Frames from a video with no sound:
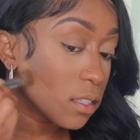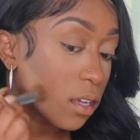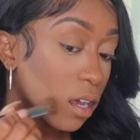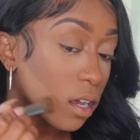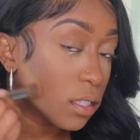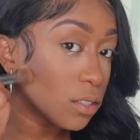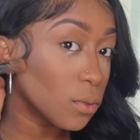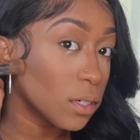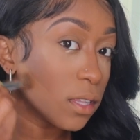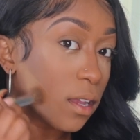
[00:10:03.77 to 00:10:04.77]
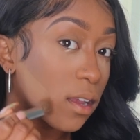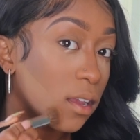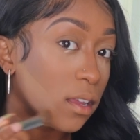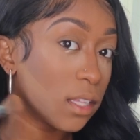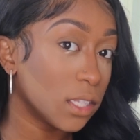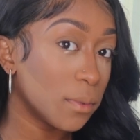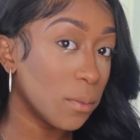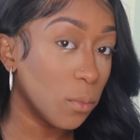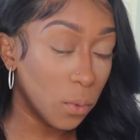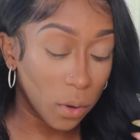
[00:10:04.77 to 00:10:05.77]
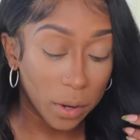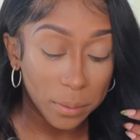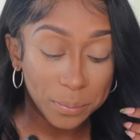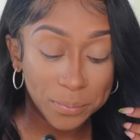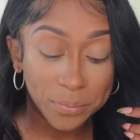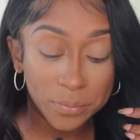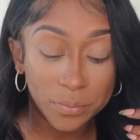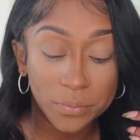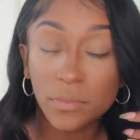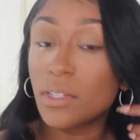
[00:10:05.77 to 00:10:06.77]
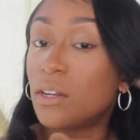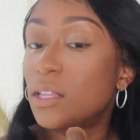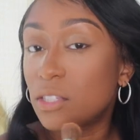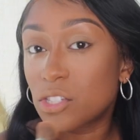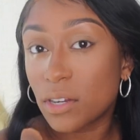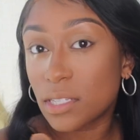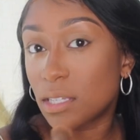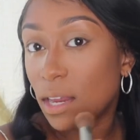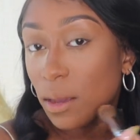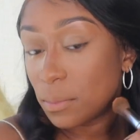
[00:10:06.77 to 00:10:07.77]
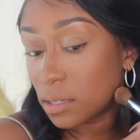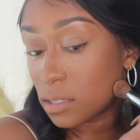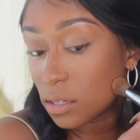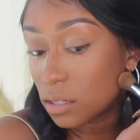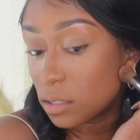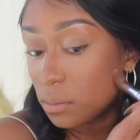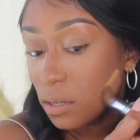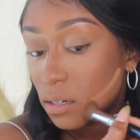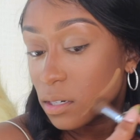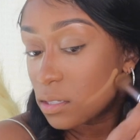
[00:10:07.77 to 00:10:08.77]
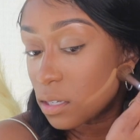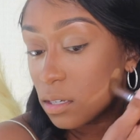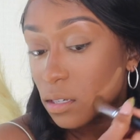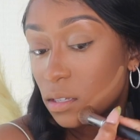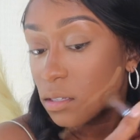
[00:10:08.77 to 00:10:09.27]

the contour line a little bit more. I know it looks crazy now, but it's gonna look better in a second.